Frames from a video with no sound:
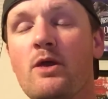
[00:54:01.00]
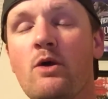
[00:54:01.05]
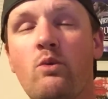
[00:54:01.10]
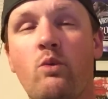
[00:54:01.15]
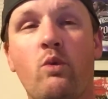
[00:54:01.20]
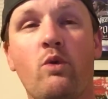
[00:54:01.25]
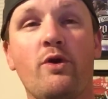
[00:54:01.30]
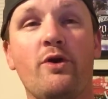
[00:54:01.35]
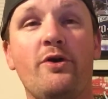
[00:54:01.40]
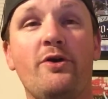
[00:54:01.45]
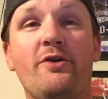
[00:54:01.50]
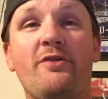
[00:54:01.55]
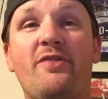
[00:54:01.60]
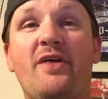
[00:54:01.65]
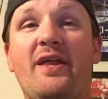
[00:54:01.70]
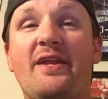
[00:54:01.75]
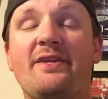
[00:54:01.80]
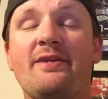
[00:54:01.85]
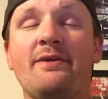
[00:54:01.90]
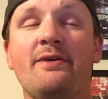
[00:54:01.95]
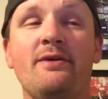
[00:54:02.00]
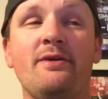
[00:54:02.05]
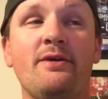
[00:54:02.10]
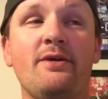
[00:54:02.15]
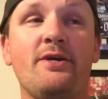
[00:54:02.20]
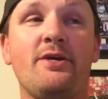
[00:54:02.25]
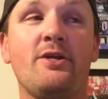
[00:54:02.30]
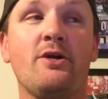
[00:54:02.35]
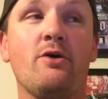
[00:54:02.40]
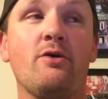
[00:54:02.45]
word that
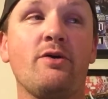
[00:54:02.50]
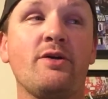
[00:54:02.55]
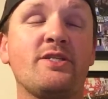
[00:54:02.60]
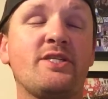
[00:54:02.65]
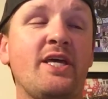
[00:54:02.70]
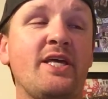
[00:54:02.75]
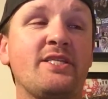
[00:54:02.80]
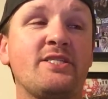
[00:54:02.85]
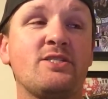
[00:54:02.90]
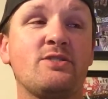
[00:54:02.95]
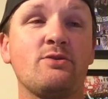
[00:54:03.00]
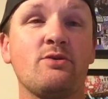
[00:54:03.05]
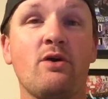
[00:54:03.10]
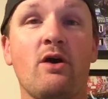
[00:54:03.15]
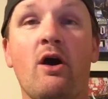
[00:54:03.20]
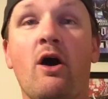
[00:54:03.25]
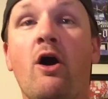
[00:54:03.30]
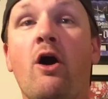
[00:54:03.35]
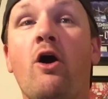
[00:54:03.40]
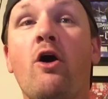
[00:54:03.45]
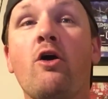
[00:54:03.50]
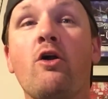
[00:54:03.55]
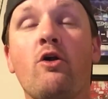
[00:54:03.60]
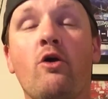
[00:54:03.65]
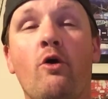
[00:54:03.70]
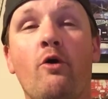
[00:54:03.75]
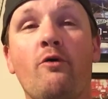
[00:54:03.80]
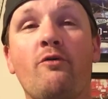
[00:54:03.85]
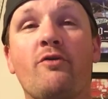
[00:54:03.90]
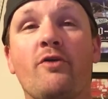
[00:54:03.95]
you know it, it's all
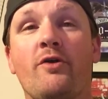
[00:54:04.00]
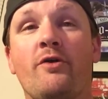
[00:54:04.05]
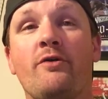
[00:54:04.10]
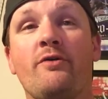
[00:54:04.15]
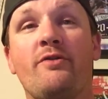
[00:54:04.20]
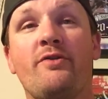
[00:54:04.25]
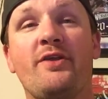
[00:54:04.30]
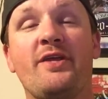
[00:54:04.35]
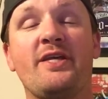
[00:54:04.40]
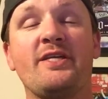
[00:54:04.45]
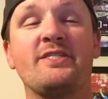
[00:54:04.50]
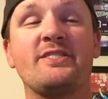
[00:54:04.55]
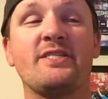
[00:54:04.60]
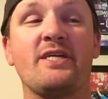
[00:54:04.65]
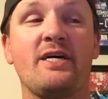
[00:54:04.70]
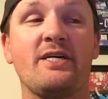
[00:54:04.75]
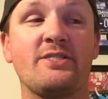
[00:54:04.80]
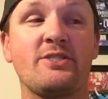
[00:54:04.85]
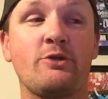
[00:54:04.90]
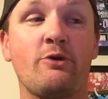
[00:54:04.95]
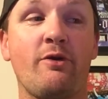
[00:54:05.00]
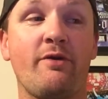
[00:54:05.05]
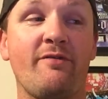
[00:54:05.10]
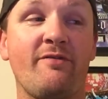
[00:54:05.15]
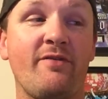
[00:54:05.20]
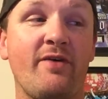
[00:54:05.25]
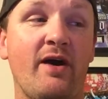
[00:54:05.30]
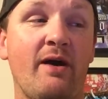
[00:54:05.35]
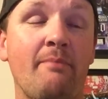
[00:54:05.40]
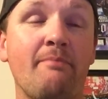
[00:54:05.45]
over these uh, sort
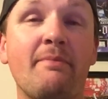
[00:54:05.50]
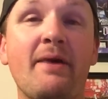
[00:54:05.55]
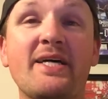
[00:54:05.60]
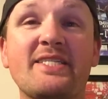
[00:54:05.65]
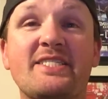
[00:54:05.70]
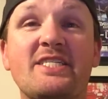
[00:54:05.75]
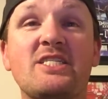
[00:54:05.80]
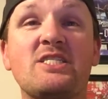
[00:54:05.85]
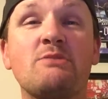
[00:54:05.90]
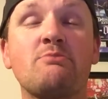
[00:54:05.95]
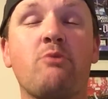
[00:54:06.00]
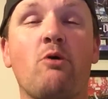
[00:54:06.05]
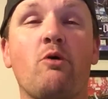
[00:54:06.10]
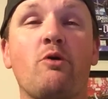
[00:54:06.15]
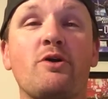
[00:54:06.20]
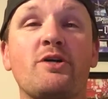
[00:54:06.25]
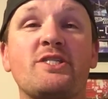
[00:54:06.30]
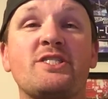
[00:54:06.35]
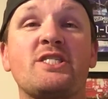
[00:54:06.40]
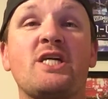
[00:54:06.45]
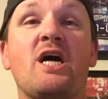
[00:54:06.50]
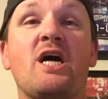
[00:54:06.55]
of uh, message boards